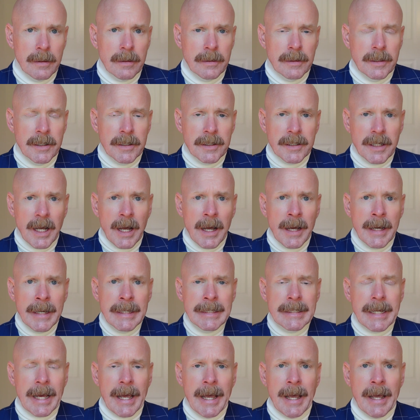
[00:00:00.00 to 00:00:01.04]

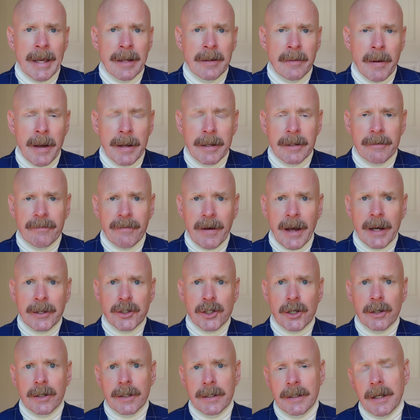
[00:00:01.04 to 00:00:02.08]
Designed and
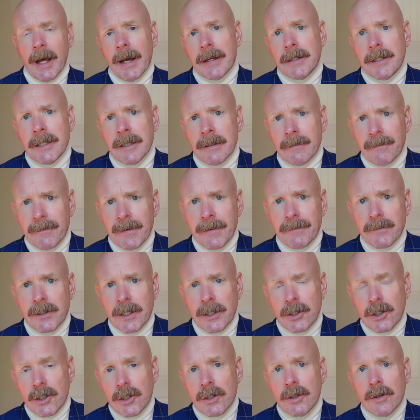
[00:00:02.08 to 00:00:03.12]
manufactured in
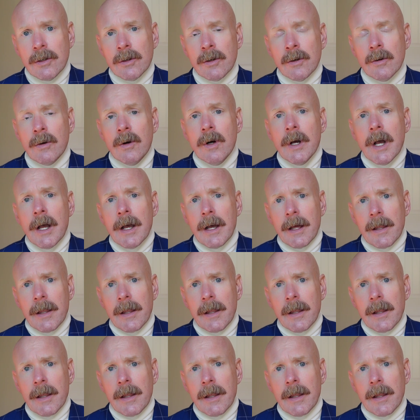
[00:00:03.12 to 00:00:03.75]
1952,